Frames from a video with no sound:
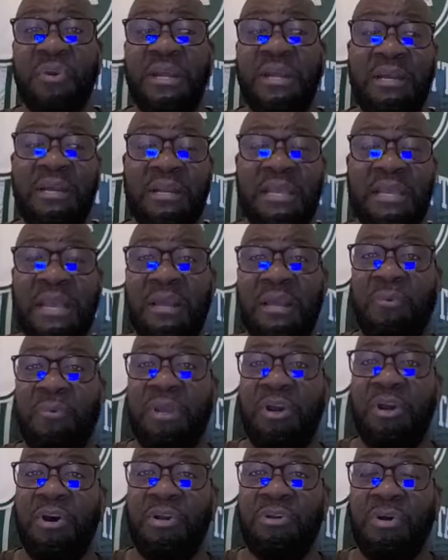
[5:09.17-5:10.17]
again, we
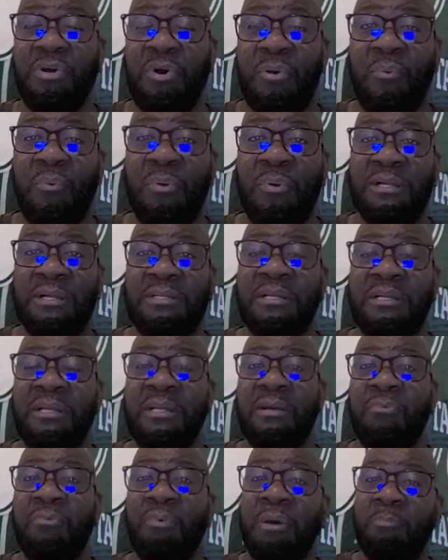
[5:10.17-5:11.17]
all know what
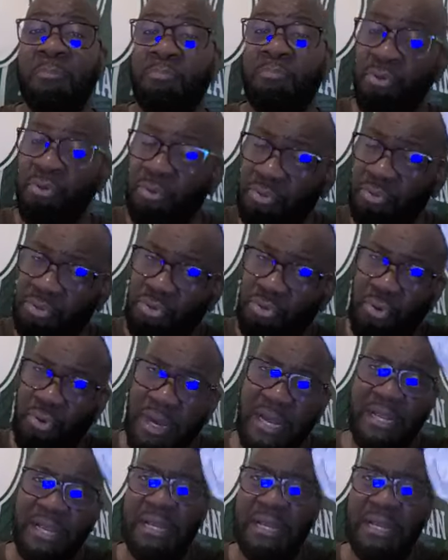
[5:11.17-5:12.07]
Drew Holiday